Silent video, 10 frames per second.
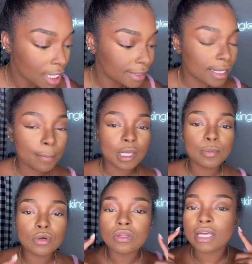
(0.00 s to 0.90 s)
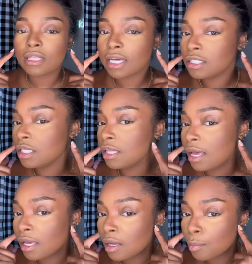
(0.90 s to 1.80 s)
Some people, they like to
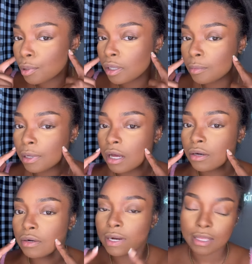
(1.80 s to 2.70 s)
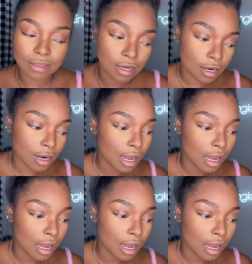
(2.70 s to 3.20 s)
like put powder right there.